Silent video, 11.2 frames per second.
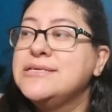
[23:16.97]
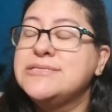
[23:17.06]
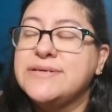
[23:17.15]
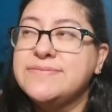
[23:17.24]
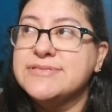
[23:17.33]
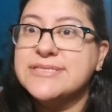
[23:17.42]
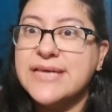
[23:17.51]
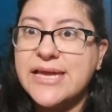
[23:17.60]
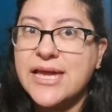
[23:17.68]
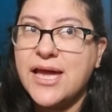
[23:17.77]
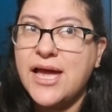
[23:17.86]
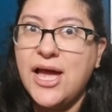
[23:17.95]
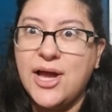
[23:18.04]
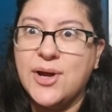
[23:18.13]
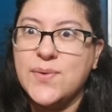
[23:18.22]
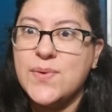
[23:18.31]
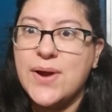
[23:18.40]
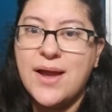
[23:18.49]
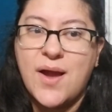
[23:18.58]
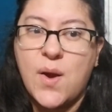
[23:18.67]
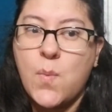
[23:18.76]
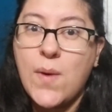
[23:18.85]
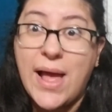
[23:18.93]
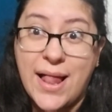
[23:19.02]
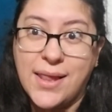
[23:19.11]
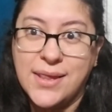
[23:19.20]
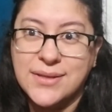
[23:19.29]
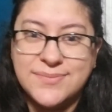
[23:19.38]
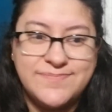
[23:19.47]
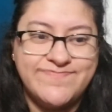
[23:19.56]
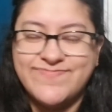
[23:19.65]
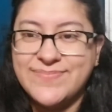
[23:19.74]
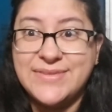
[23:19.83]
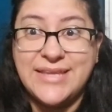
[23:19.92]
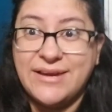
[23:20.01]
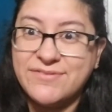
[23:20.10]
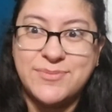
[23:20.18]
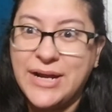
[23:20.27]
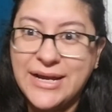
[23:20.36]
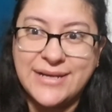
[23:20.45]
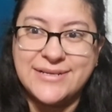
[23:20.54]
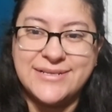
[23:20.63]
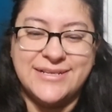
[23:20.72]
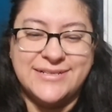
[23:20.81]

So I was like, oh, well, never mind.